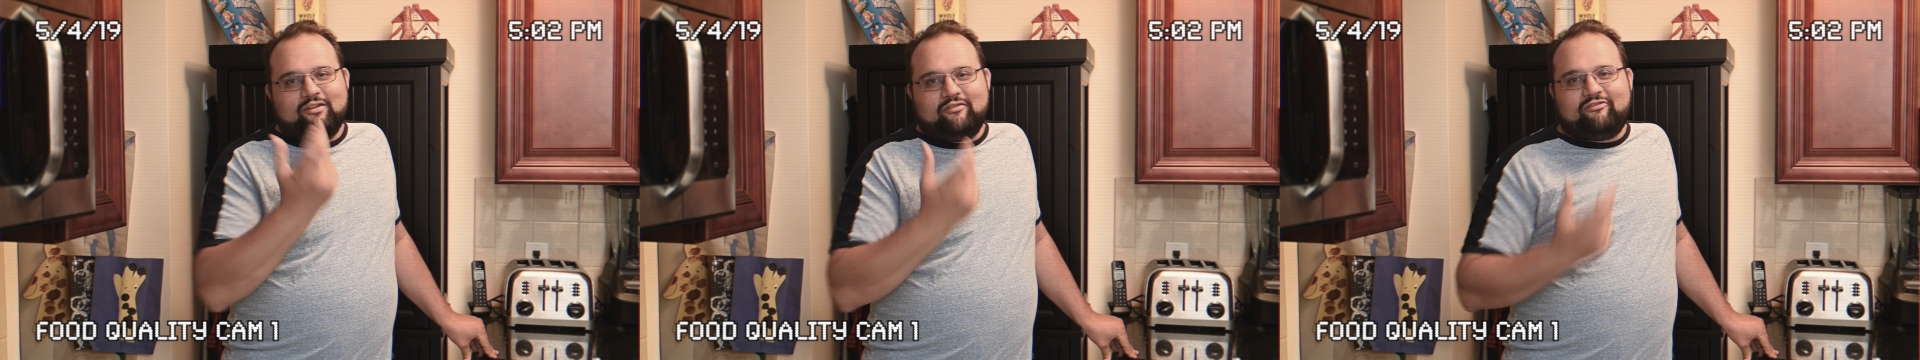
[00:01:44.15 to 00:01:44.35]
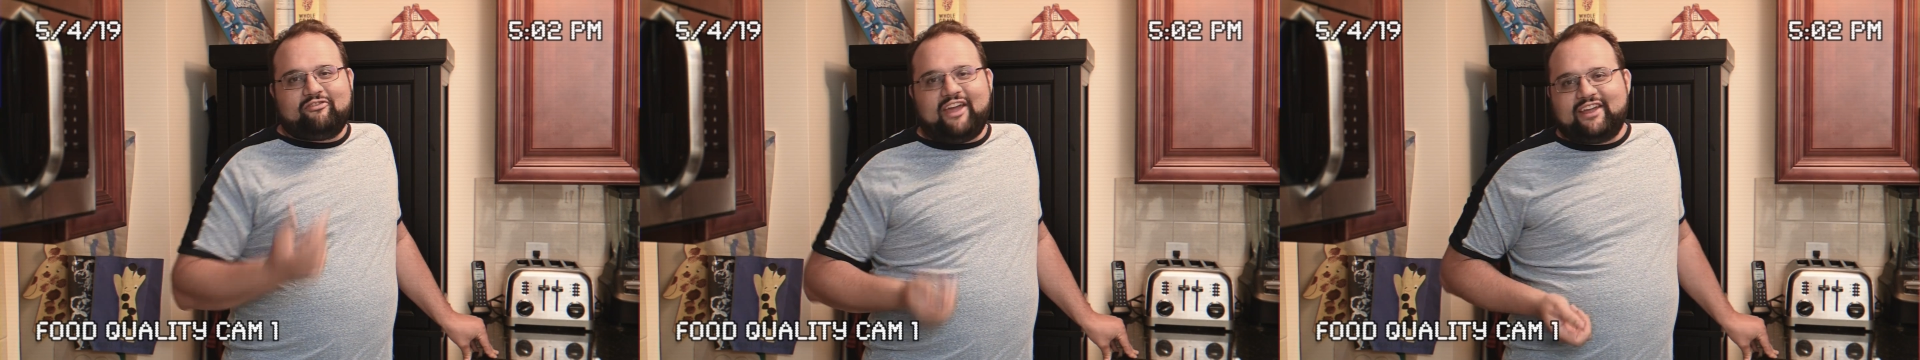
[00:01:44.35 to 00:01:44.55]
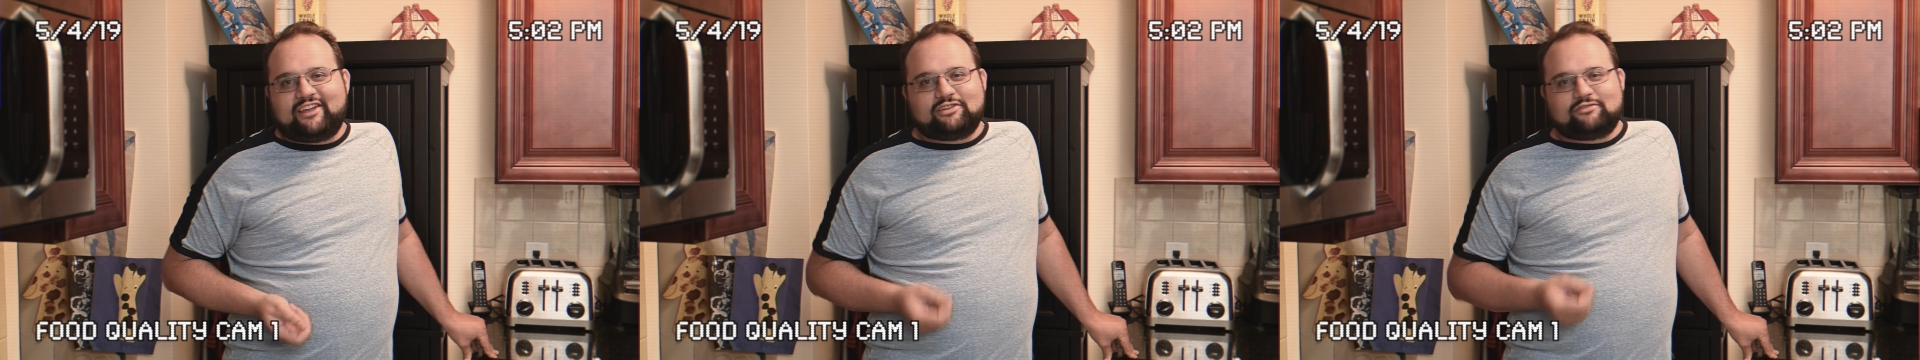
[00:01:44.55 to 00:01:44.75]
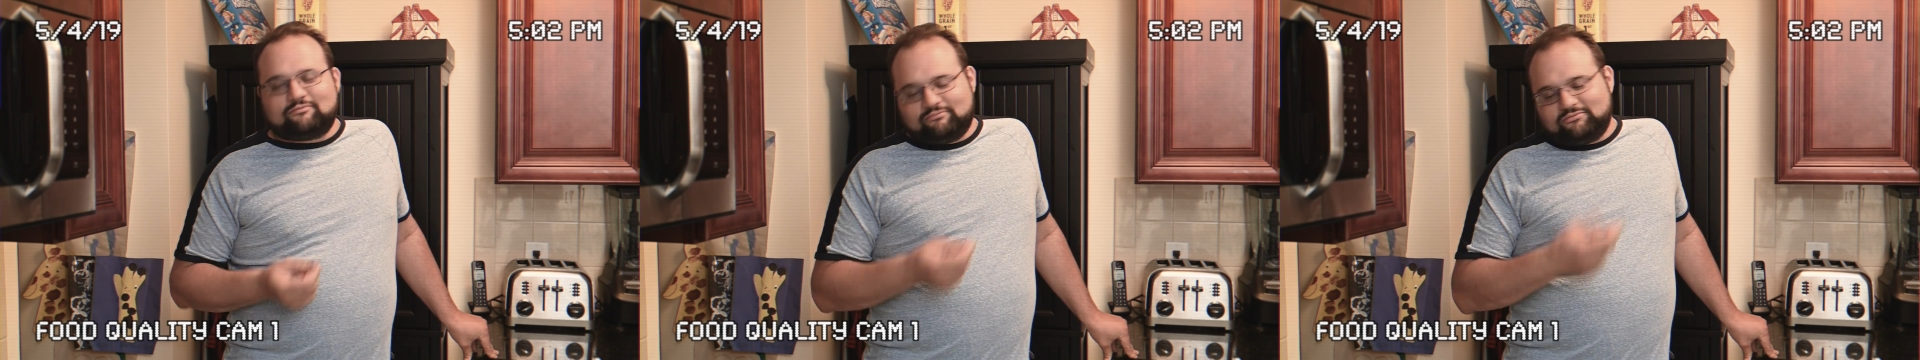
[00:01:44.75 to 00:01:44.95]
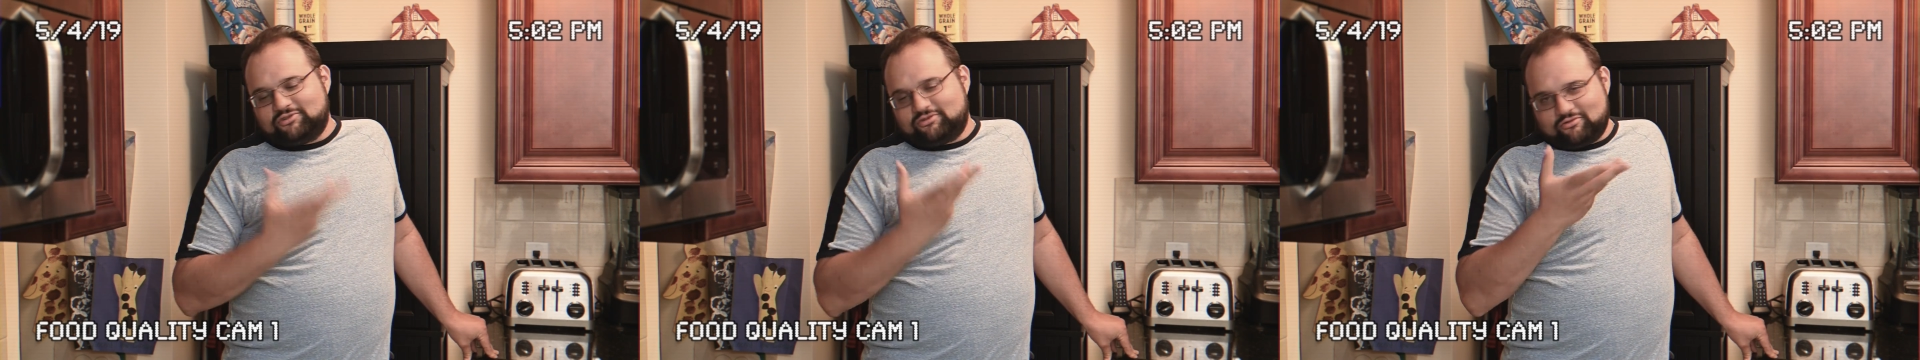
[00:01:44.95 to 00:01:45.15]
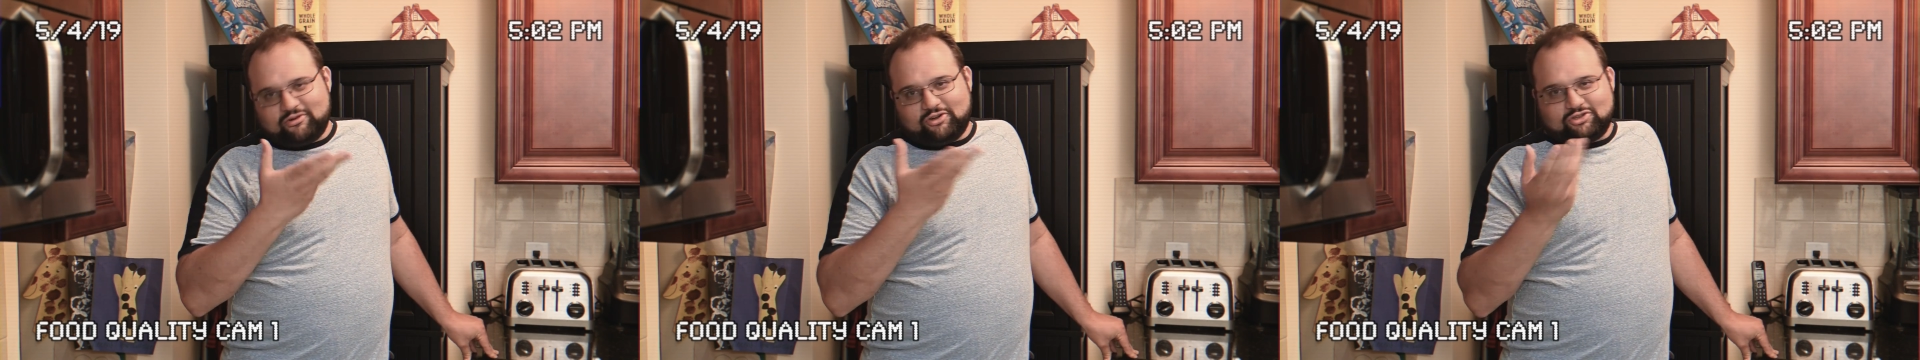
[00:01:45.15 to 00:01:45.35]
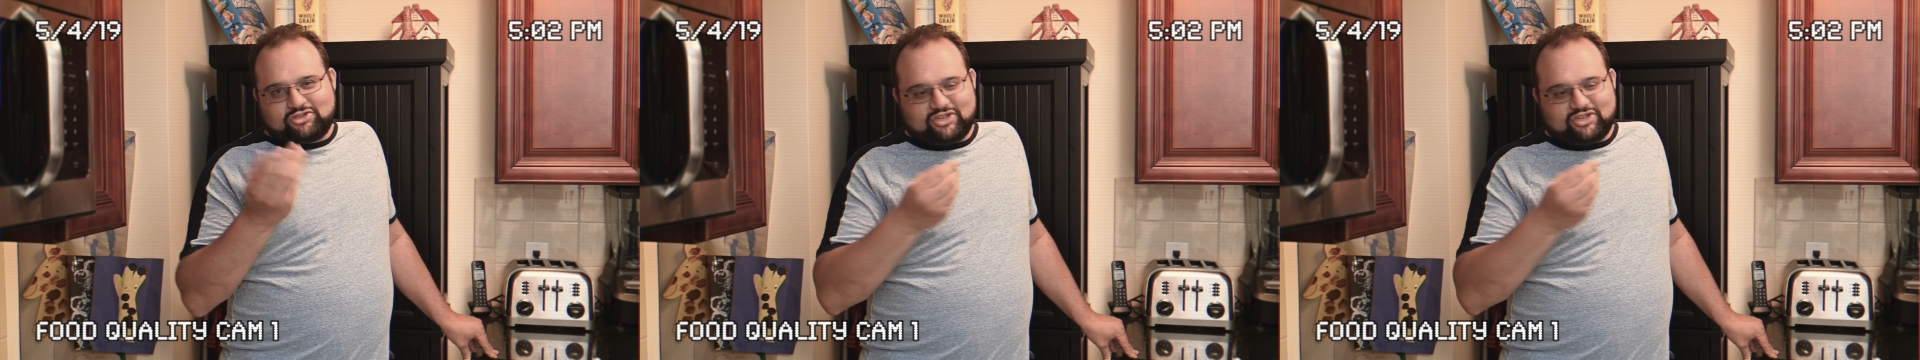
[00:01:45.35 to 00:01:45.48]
fake grilled